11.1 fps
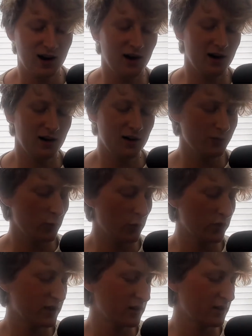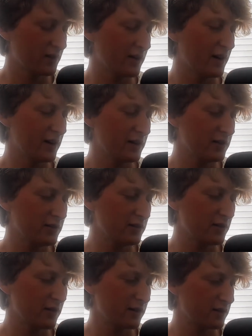one thing though I do
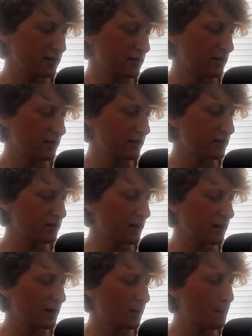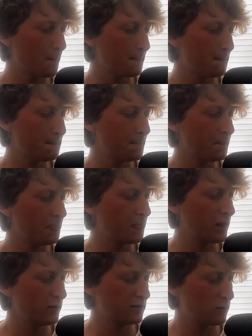notice though is like
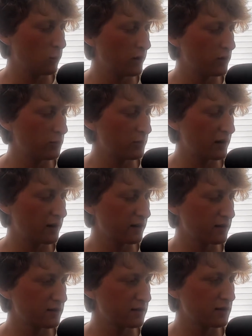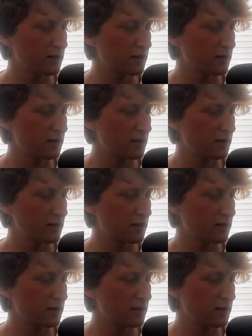it was weird because